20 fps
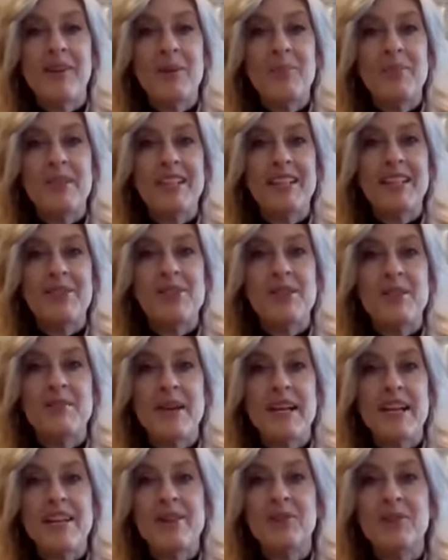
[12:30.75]
opening your
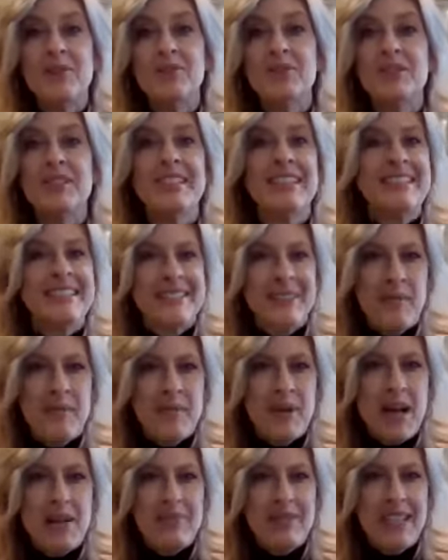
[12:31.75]
tomatoes,
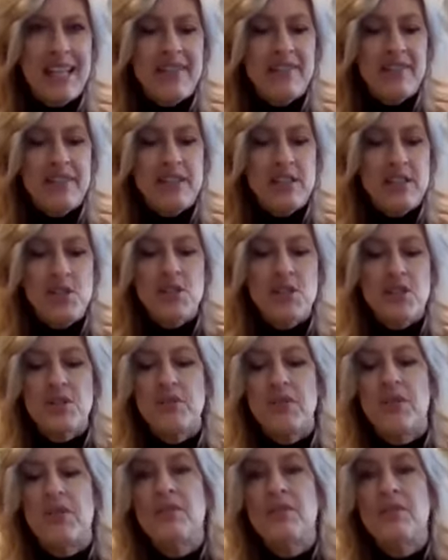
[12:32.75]
probably have an issue.